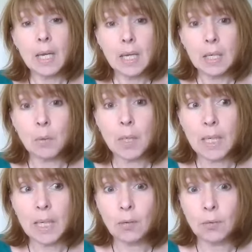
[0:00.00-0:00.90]

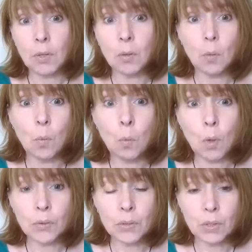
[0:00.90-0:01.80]
Equally, if you
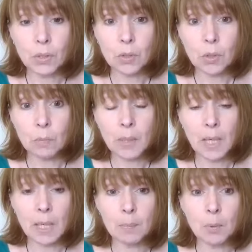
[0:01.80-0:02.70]
want to be
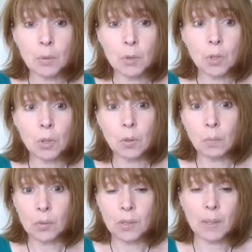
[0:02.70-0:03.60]
able to
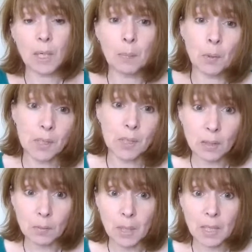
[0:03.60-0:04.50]
put something up on a
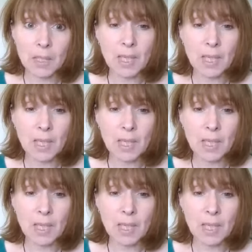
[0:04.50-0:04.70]
sales page,